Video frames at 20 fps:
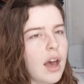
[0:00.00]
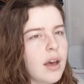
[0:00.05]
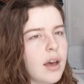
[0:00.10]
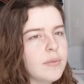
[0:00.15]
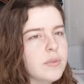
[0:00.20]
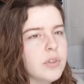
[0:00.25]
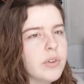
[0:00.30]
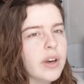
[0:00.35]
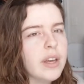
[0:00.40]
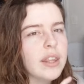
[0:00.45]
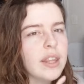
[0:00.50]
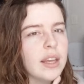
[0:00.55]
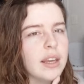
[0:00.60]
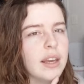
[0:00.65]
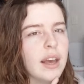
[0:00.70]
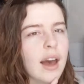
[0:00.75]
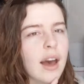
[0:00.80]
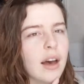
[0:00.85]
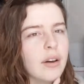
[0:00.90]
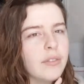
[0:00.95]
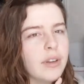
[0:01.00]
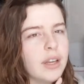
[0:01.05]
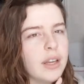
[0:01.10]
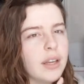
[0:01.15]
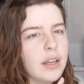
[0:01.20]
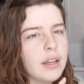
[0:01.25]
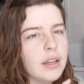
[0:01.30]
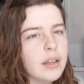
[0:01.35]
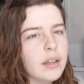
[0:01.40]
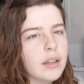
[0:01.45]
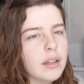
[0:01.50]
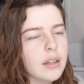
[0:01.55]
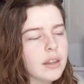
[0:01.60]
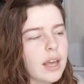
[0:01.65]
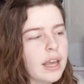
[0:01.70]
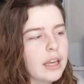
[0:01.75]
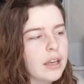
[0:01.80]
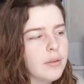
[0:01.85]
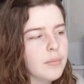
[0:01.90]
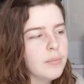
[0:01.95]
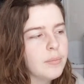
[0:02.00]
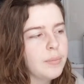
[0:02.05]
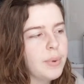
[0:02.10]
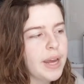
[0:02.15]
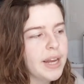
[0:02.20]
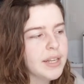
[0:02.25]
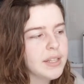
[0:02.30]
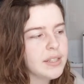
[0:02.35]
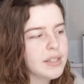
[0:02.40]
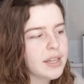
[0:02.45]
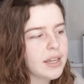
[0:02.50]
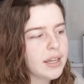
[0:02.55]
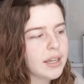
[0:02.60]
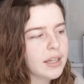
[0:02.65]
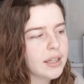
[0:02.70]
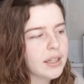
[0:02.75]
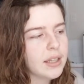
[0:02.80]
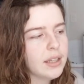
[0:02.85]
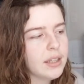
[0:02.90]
So I think having, like, basic